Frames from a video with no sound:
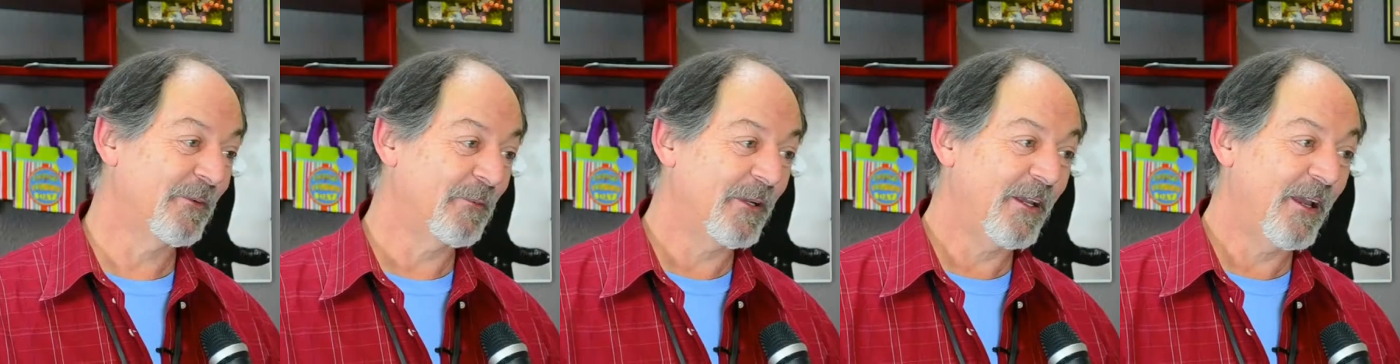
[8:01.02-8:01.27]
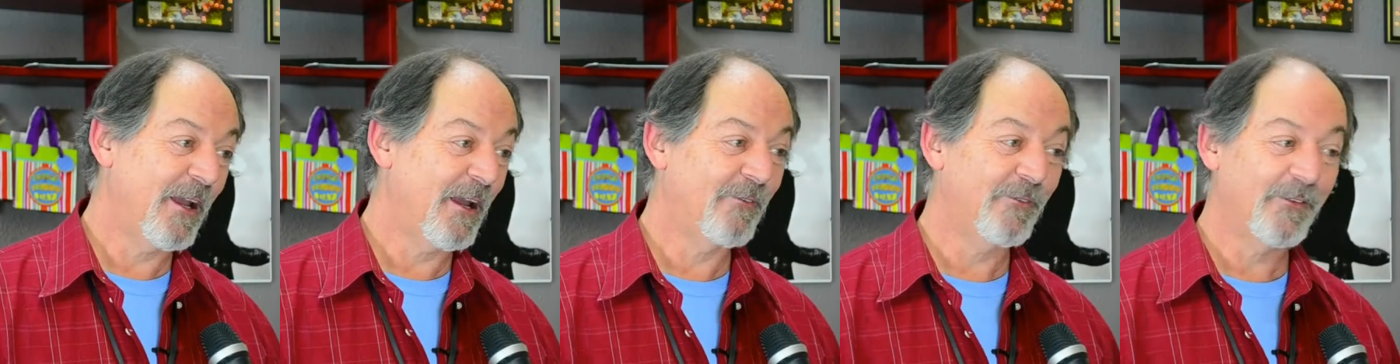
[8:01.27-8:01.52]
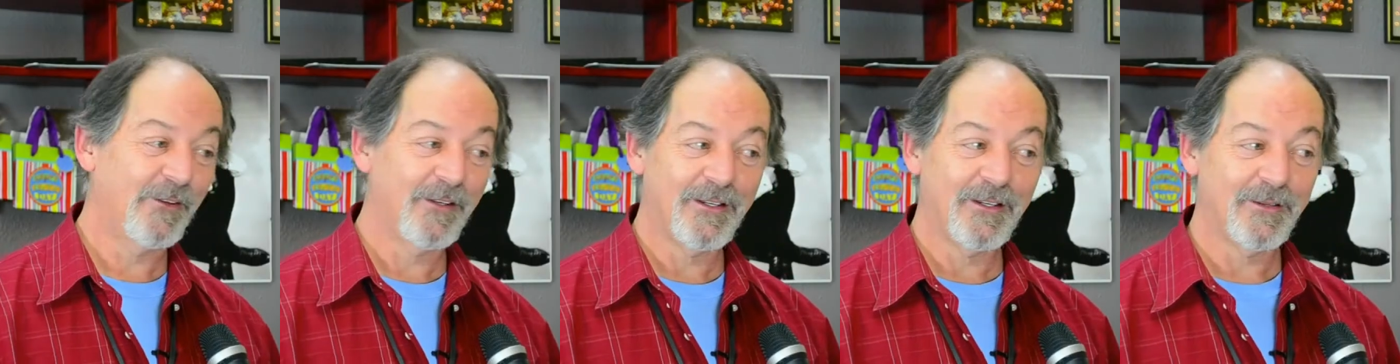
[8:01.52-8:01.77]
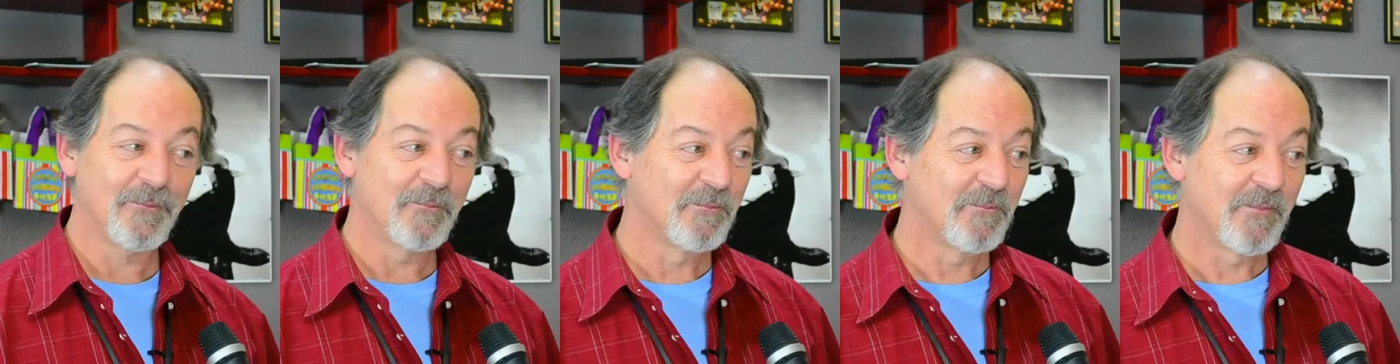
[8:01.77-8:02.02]
We have
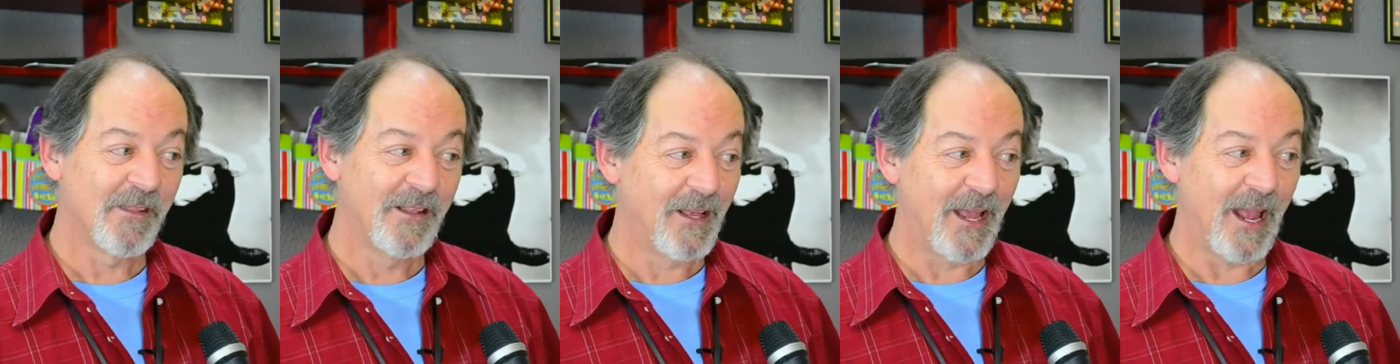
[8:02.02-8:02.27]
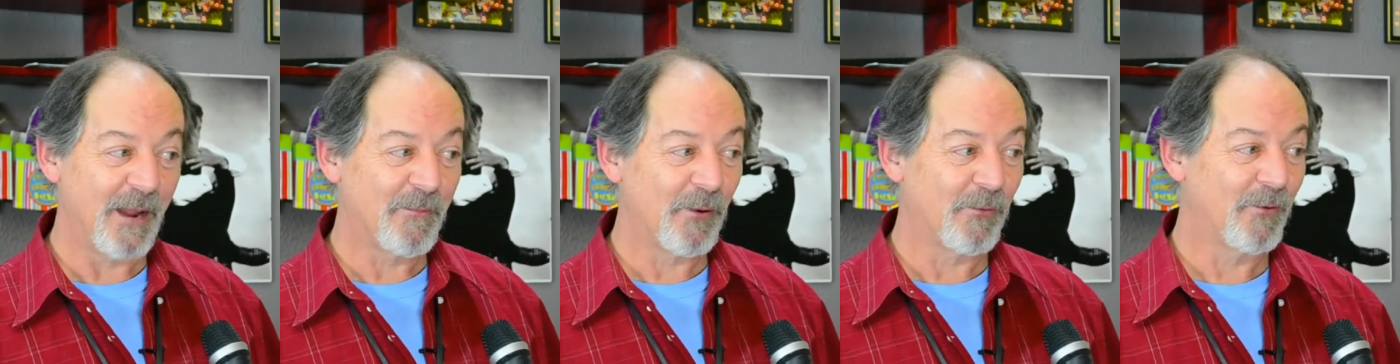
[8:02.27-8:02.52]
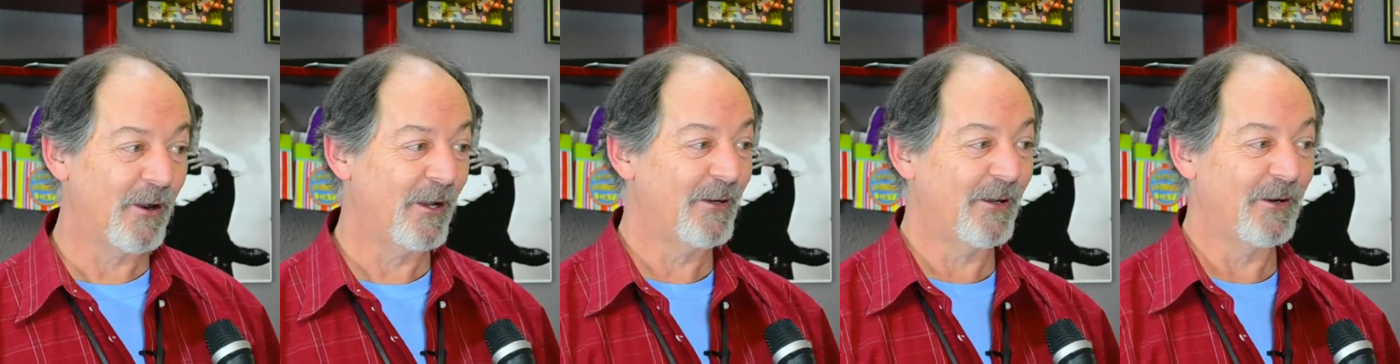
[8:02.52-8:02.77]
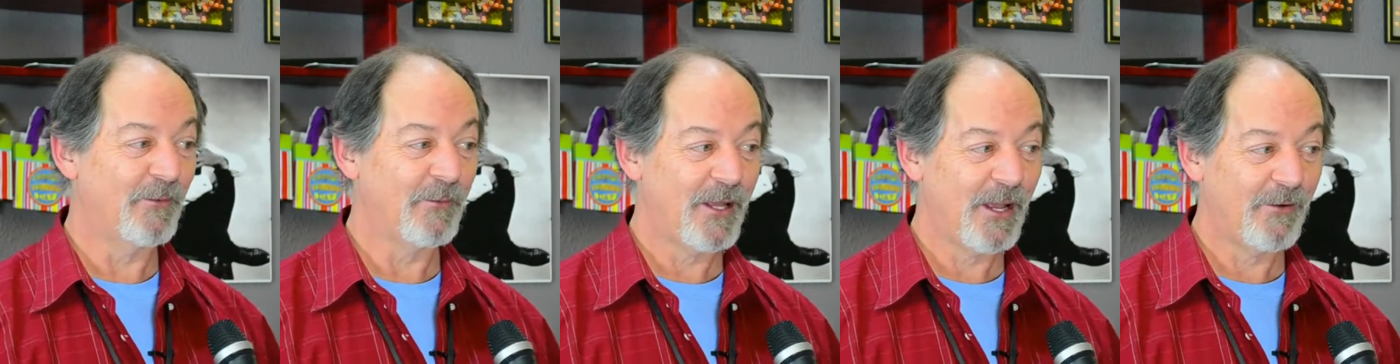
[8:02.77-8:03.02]

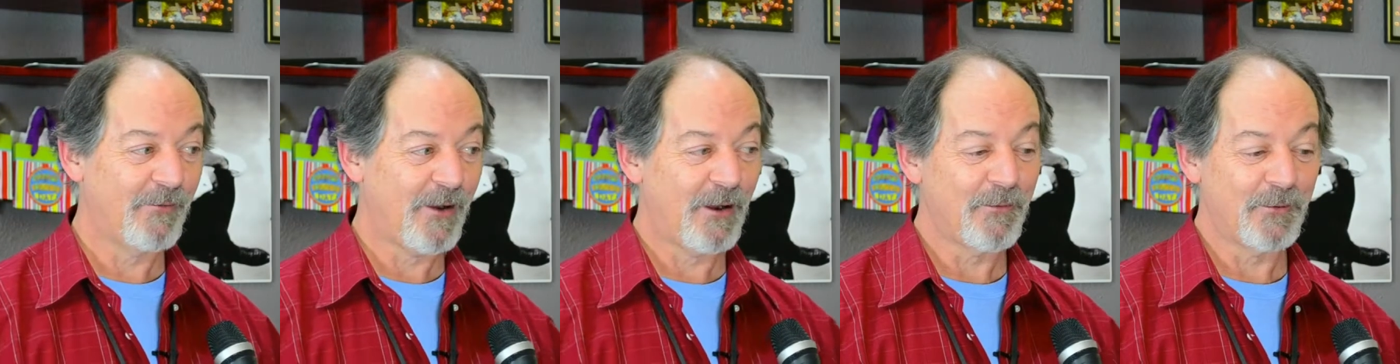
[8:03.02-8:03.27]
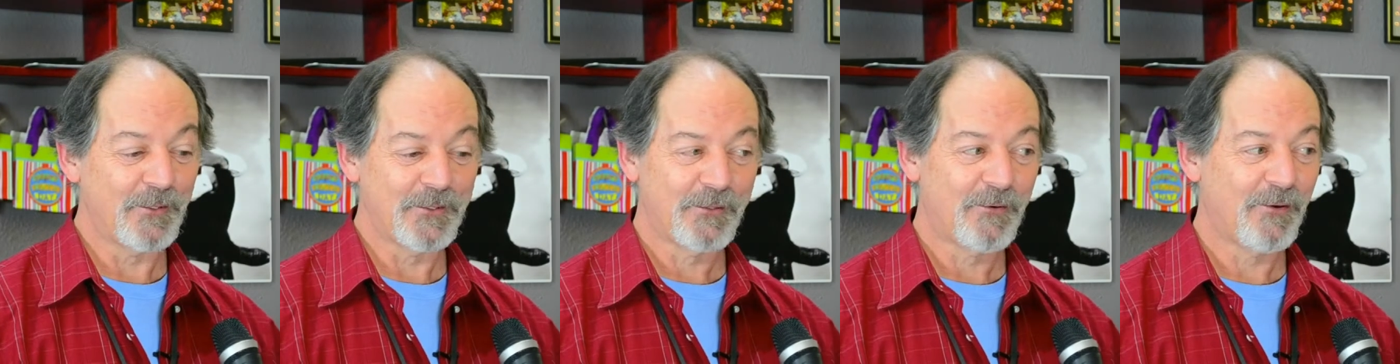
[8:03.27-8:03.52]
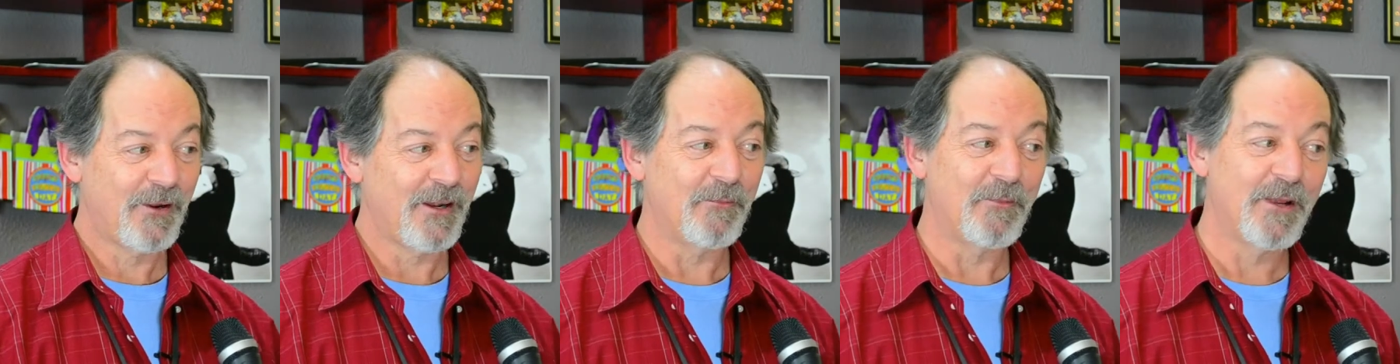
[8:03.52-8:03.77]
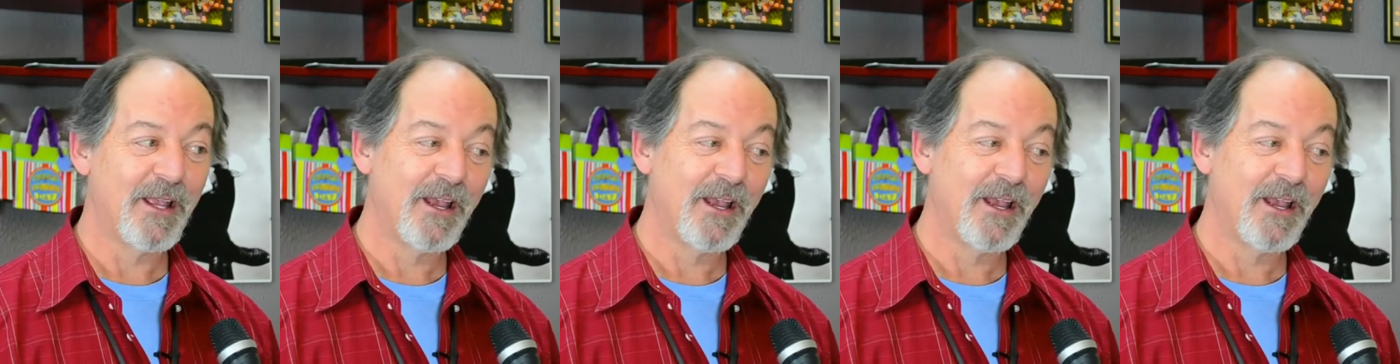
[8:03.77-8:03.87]
amaretto. We have Irish cream.